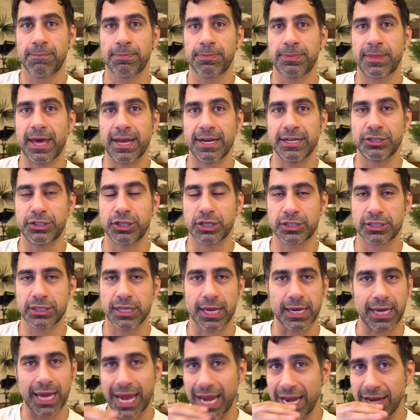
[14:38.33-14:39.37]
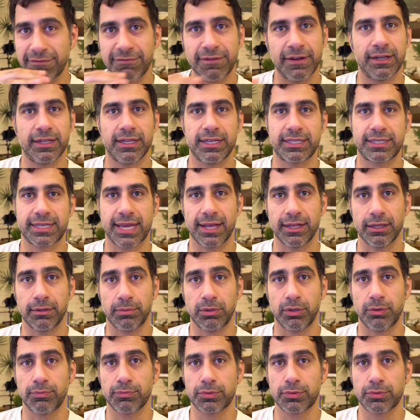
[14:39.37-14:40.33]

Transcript: that is just infinitely scalable.